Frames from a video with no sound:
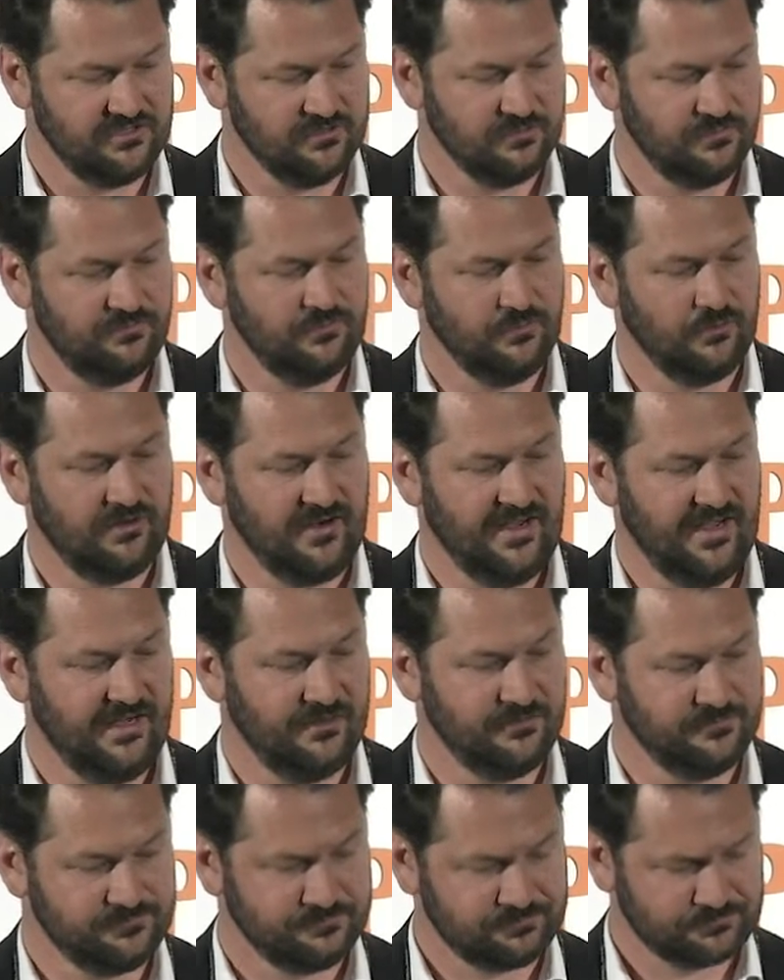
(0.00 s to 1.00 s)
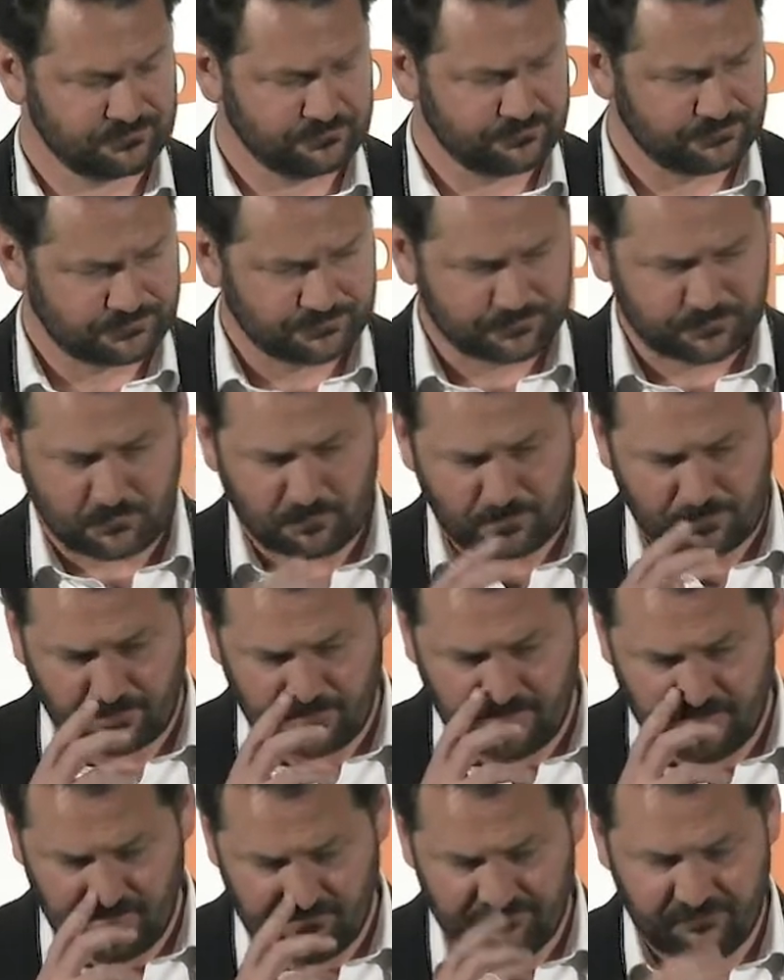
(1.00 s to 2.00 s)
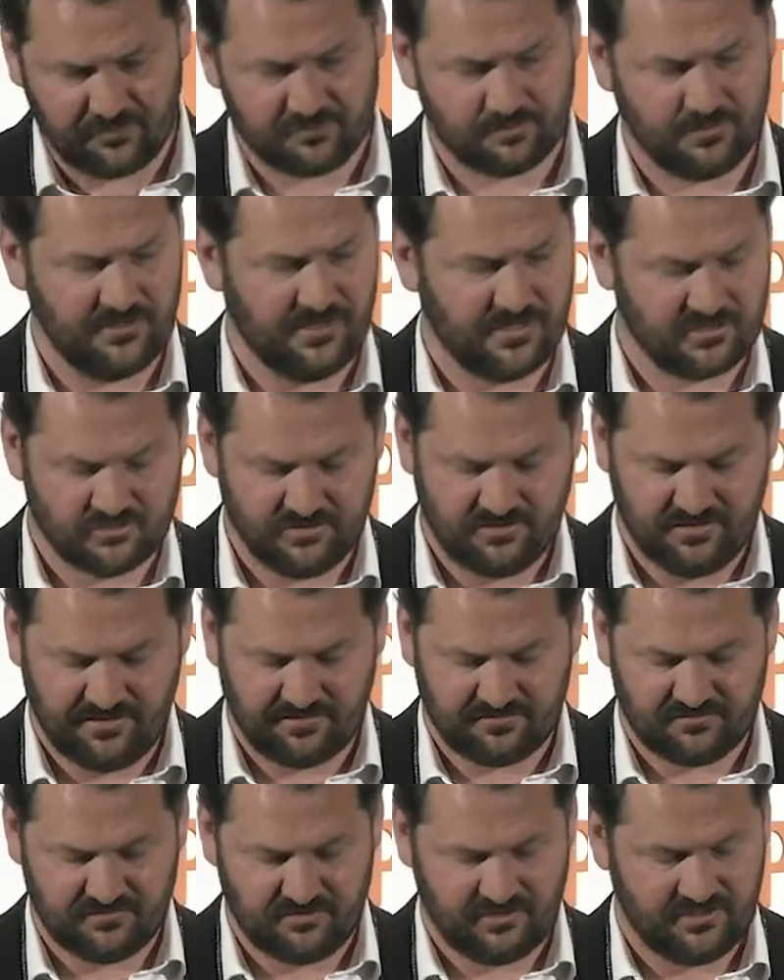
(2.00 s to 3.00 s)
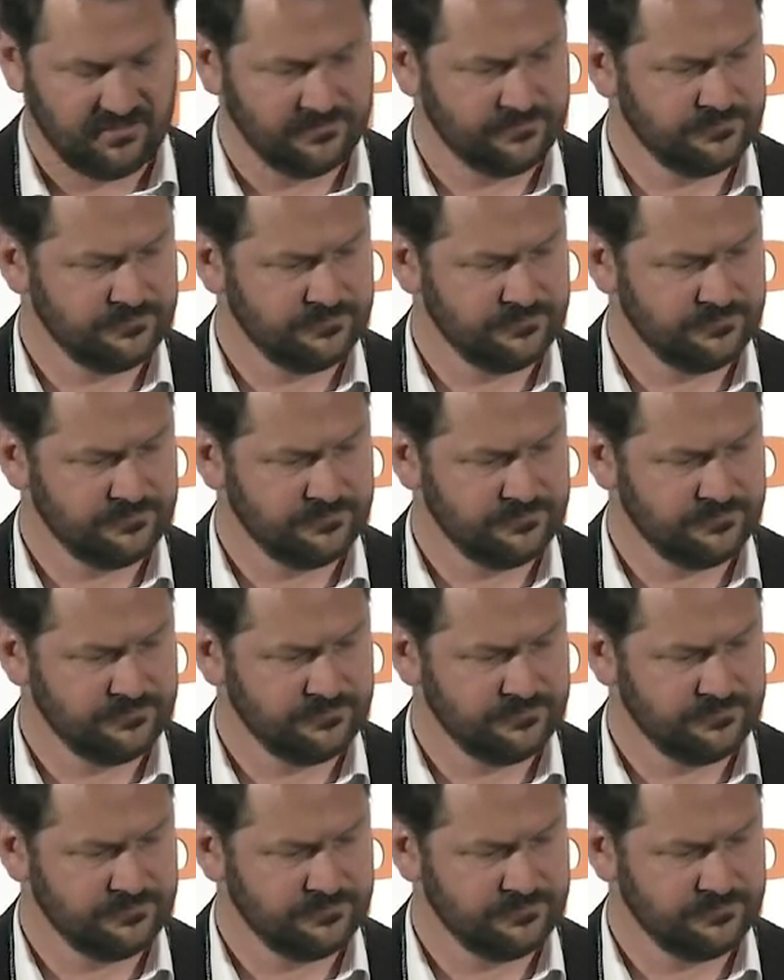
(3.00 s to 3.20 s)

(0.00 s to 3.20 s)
for our first production next year.